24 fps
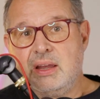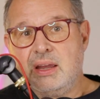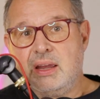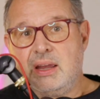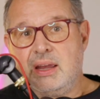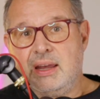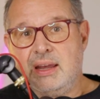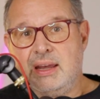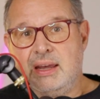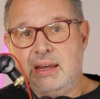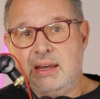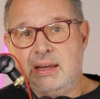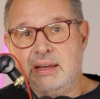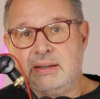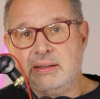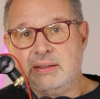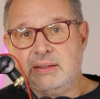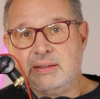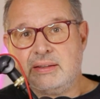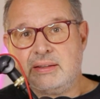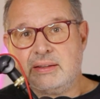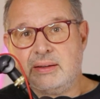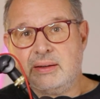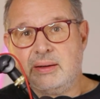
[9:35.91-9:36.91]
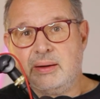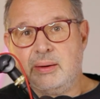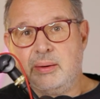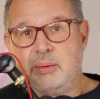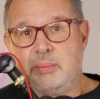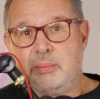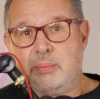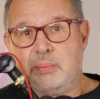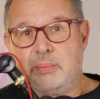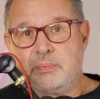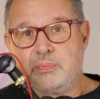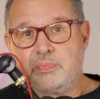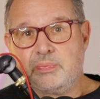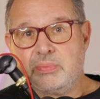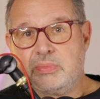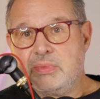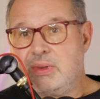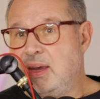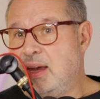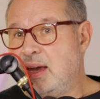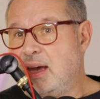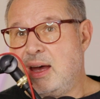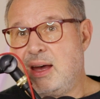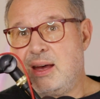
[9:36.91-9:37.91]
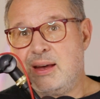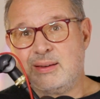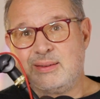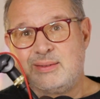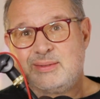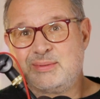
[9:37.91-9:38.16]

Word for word: And um, yeah,